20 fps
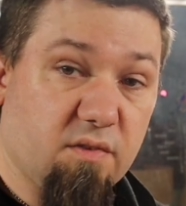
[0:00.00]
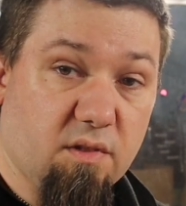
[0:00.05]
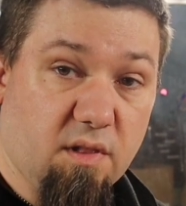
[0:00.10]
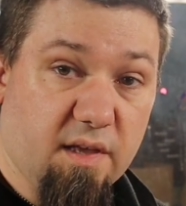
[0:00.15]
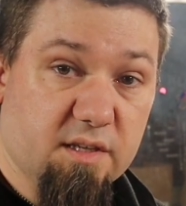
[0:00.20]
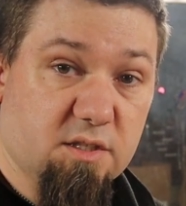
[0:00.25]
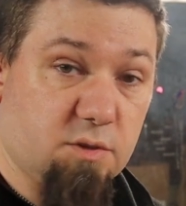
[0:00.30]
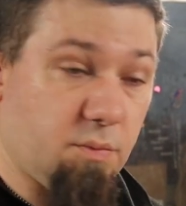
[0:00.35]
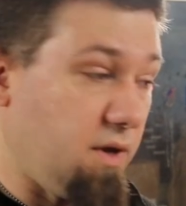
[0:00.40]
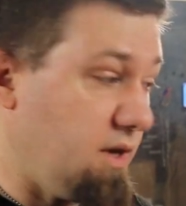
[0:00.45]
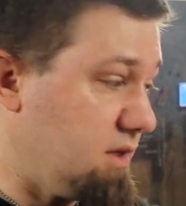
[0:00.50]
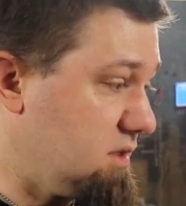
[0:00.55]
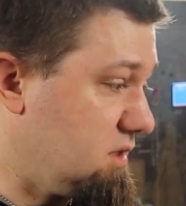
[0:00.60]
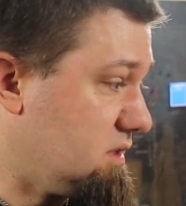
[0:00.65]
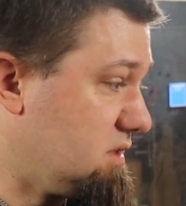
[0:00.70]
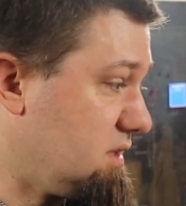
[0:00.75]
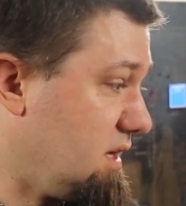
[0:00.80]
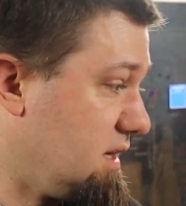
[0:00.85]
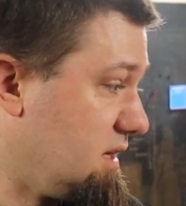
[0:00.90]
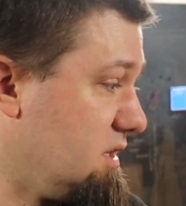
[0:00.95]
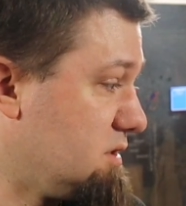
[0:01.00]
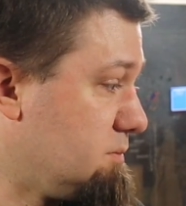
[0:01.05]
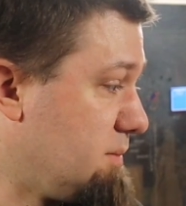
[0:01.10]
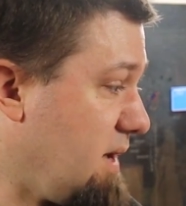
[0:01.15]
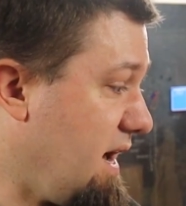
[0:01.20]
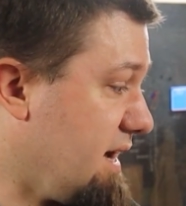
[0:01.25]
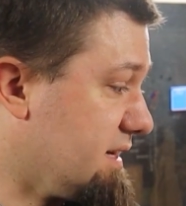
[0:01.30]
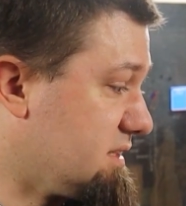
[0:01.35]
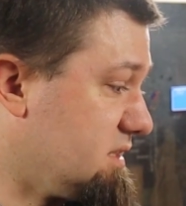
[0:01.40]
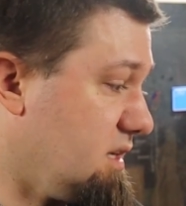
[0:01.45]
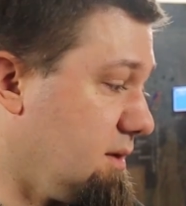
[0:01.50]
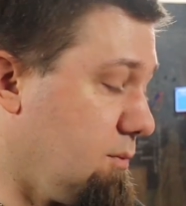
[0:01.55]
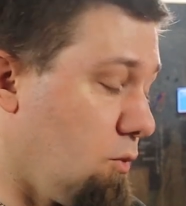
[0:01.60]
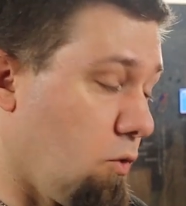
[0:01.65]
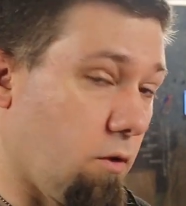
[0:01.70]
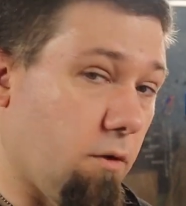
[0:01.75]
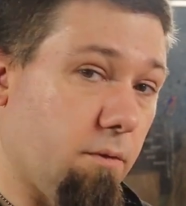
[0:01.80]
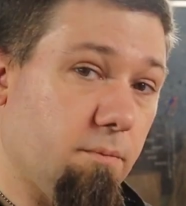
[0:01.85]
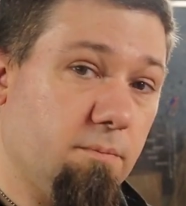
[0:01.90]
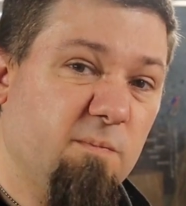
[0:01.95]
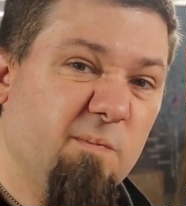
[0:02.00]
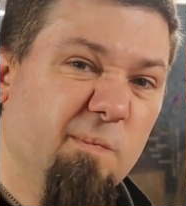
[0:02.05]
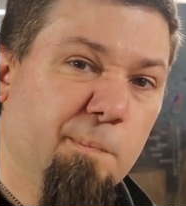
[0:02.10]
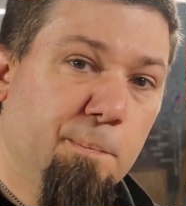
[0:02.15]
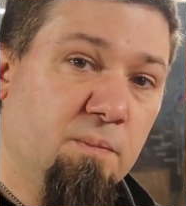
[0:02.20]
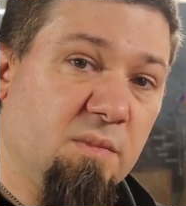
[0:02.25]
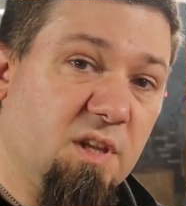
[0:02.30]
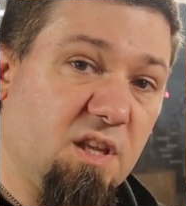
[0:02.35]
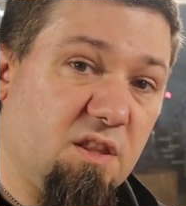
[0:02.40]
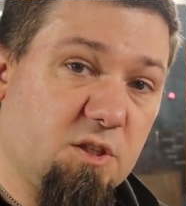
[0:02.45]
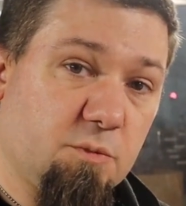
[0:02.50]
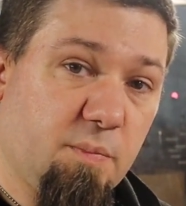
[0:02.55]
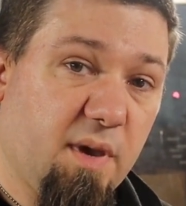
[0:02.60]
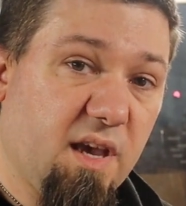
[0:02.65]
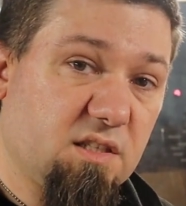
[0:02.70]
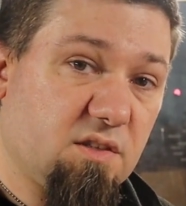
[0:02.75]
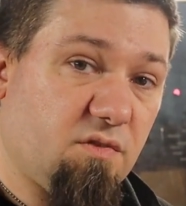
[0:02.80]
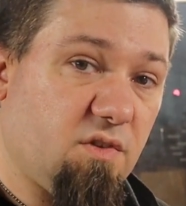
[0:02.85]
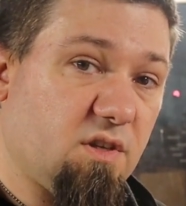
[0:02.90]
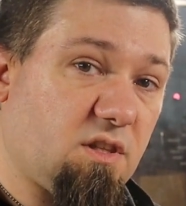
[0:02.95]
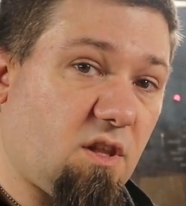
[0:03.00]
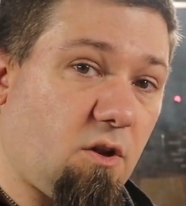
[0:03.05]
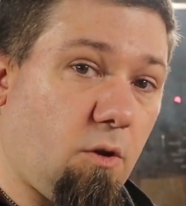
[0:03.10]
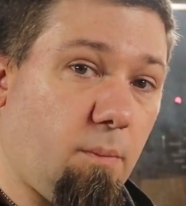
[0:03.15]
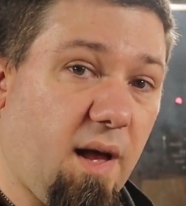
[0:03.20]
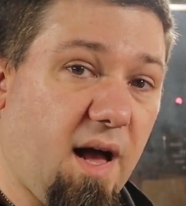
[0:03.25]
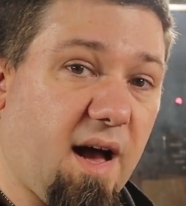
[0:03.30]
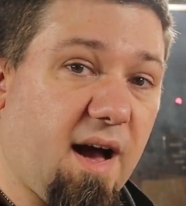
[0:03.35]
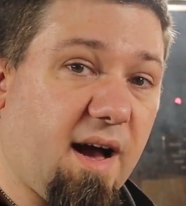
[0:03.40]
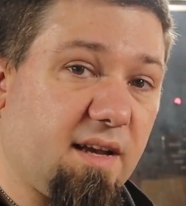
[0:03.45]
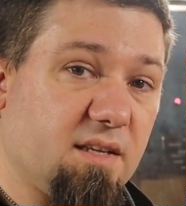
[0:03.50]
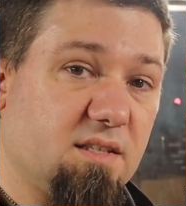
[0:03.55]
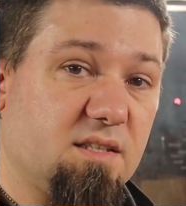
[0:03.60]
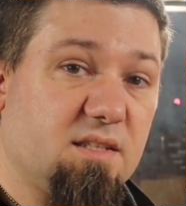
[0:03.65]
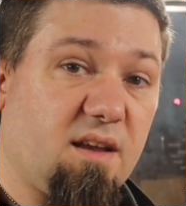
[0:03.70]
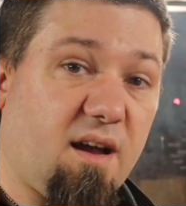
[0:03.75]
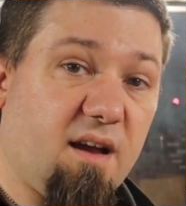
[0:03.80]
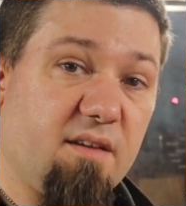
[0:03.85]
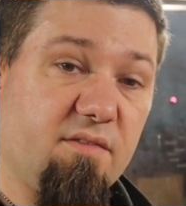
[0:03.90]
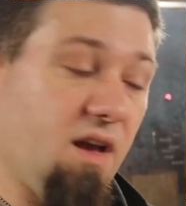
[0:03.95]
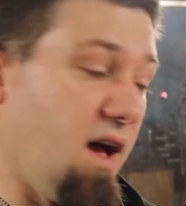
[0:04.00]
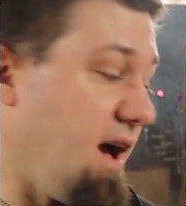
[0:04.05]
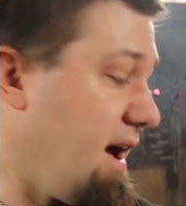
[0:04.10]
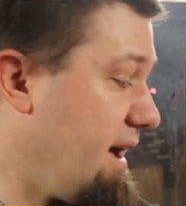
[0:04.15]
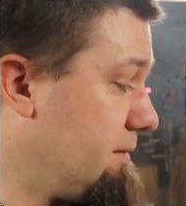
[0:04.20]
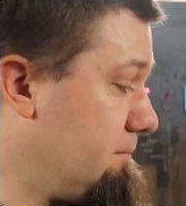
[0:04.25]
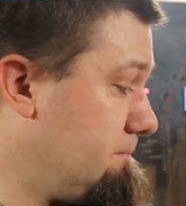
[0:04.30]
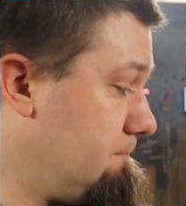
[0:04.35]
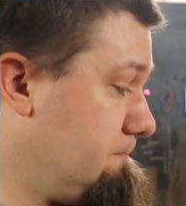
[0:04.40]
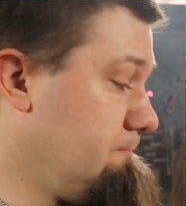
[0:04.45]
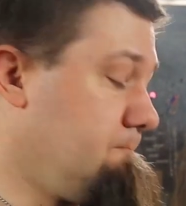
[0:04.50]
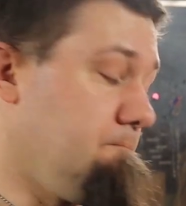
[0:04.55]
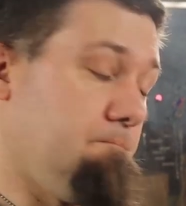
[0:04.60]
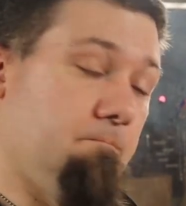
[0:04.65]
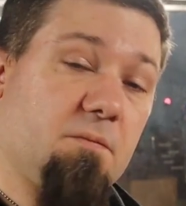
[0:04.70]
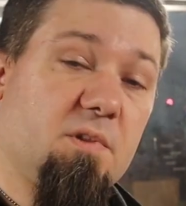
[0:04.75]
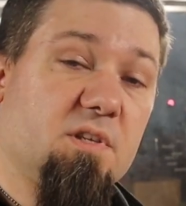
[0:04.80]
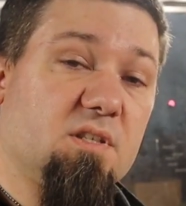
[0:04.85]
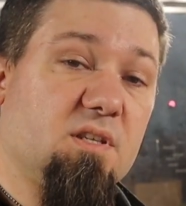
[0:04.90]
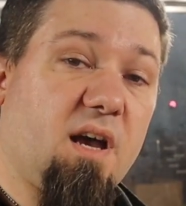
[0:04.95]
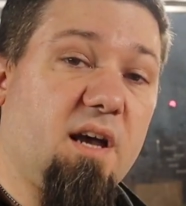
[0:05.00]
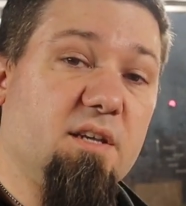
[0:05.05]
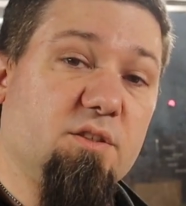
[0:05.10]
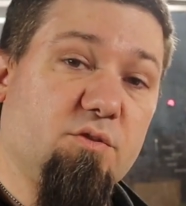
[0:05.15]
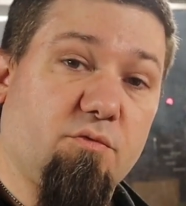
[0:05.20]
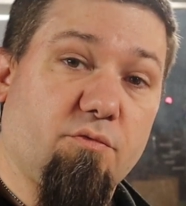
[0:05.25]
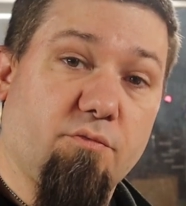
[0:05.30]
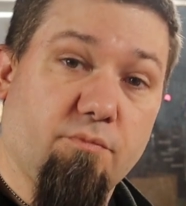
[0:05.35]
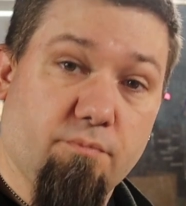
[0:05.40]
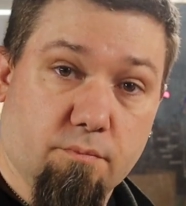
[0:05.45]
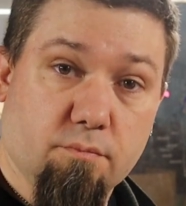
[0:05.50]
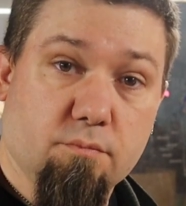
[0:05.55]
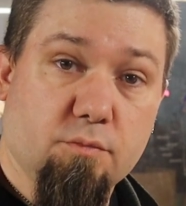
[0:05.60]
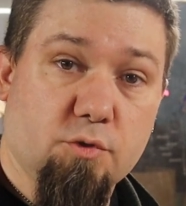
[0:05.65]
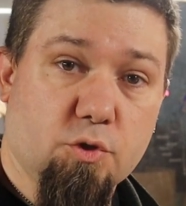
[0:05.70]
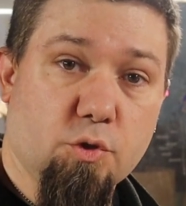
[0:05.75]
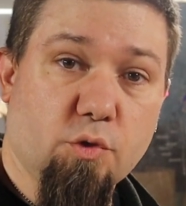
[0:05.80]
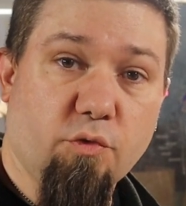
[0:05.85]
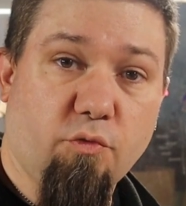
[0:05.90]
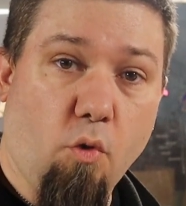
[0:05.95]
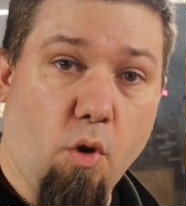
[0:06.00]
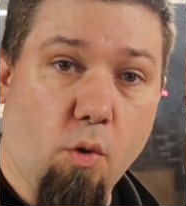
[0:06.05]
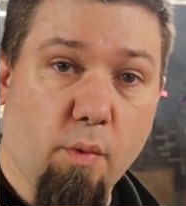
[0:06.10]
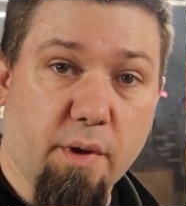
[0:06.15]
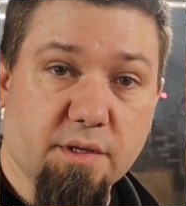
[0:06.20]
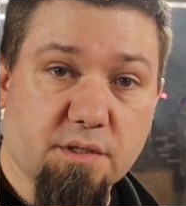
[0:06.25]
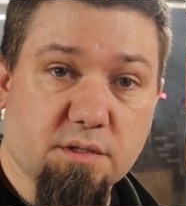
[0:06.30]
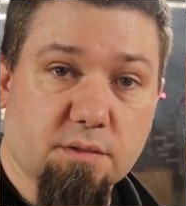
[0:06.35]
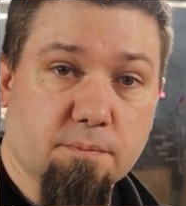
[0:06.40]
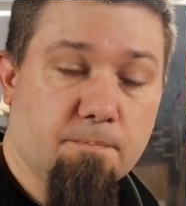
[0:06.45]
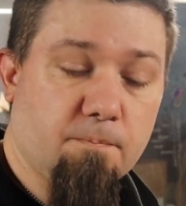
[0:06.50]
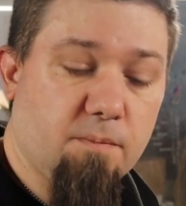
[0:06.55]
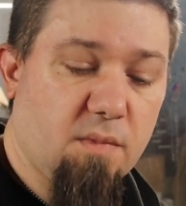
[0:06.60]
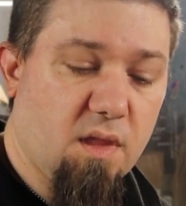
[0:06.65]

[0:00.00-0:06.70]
even less space. It's not in this box anymore. In the space of this little box, I've got the size of 2 4-ways.